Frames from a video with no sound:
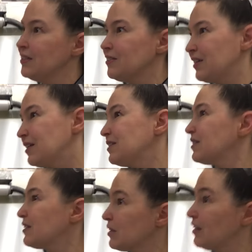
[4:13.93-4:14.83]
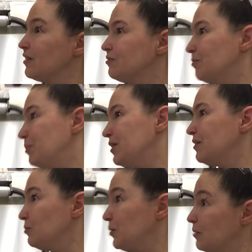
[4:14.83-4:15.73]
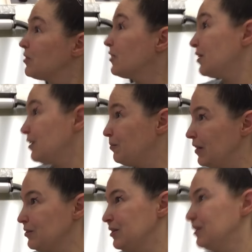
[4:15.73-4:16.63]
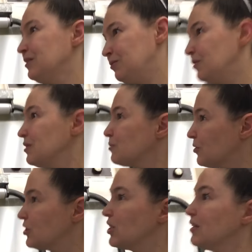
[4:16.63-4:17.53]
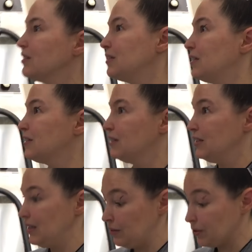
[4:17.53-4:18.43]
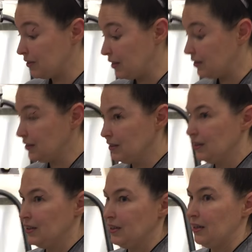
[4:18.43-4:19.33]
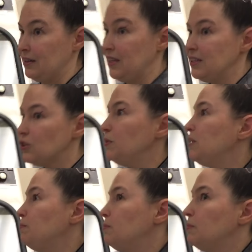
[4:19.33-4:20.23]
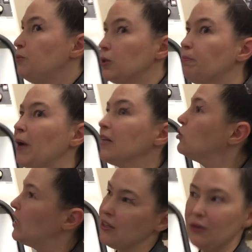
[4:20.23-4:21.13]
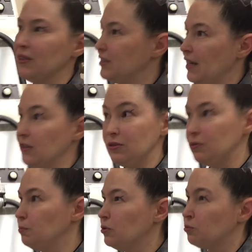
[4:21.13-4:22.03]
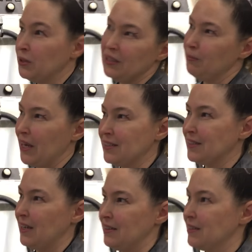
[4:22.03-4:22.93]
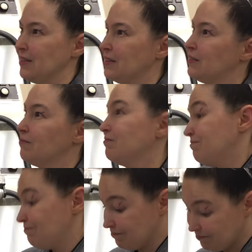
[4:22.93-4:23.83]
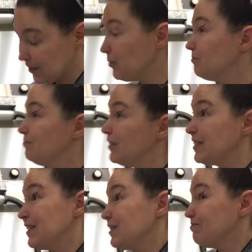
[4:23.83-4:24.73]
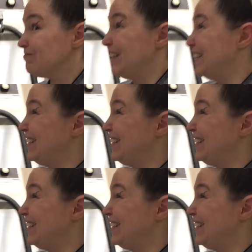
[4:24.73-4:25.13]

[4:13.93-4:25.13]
So that's kind of what I'm talking about with this project, that everything needs to be put back together in the end to really make sense. So that's it.